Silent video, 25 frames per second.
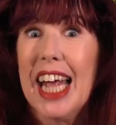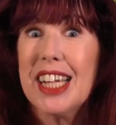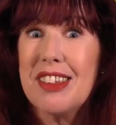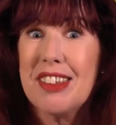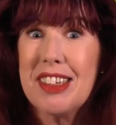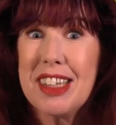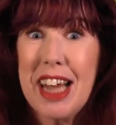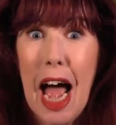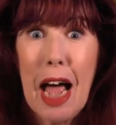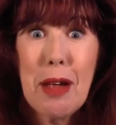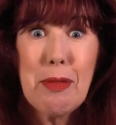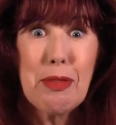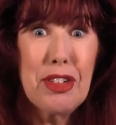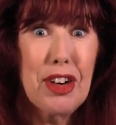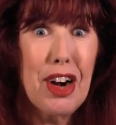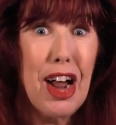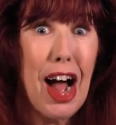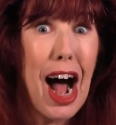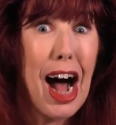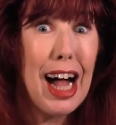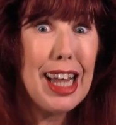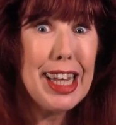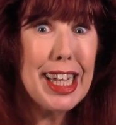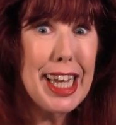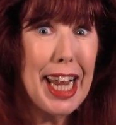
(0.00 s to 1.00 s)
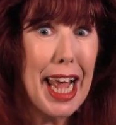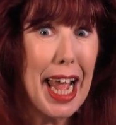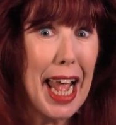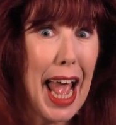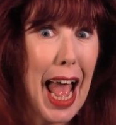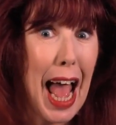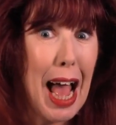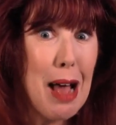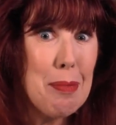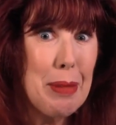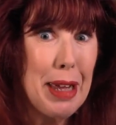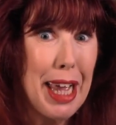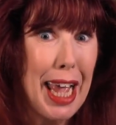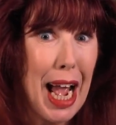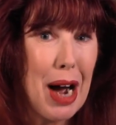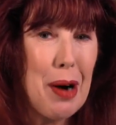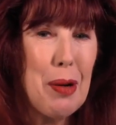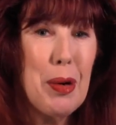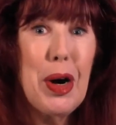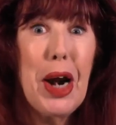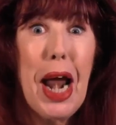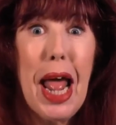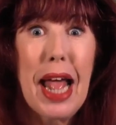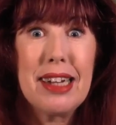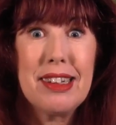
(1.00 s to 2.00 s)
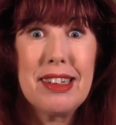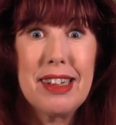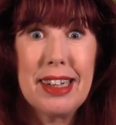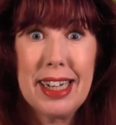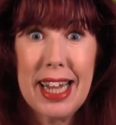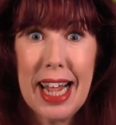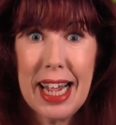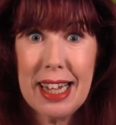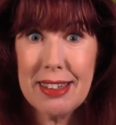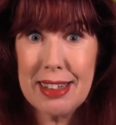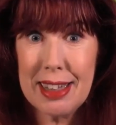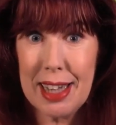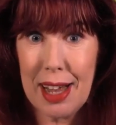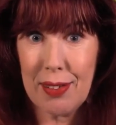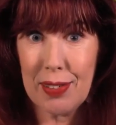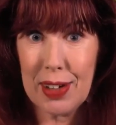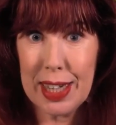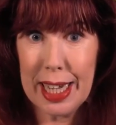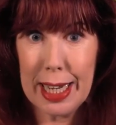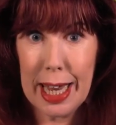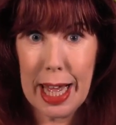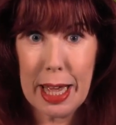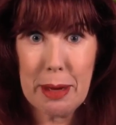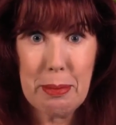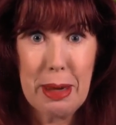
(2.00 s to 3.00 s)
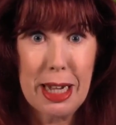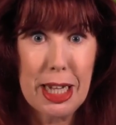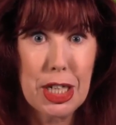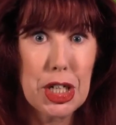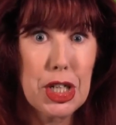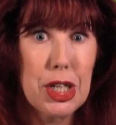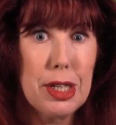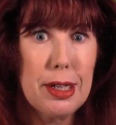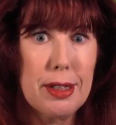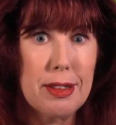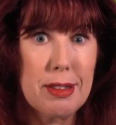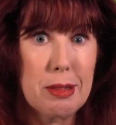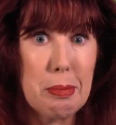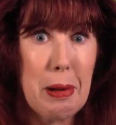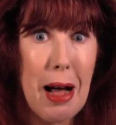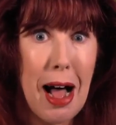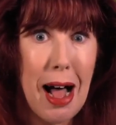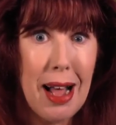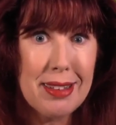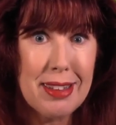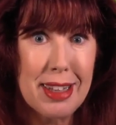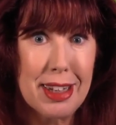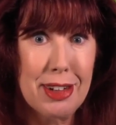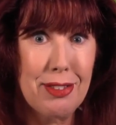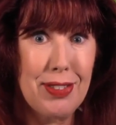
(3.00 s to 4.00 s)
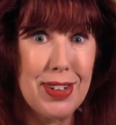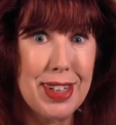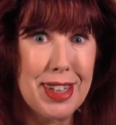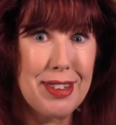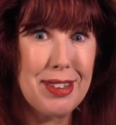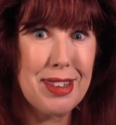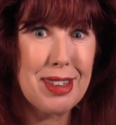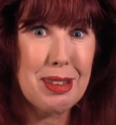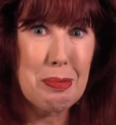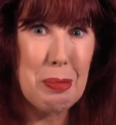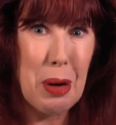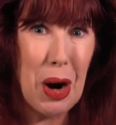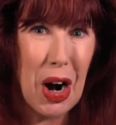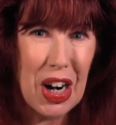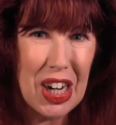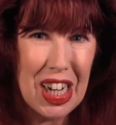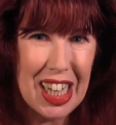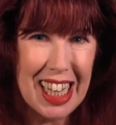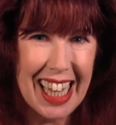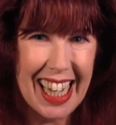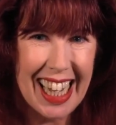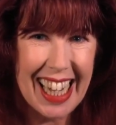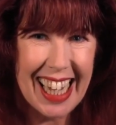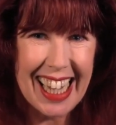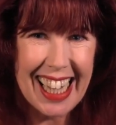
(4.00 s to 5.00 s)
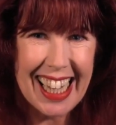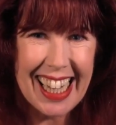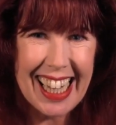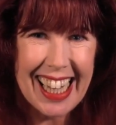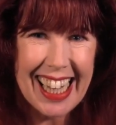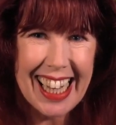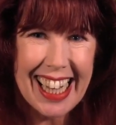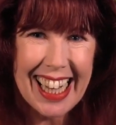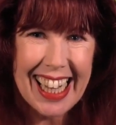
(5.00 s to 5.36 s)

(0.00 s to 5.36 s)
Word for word: It's time for a holiday happy hour, and today's lovely libation is positively sparkling.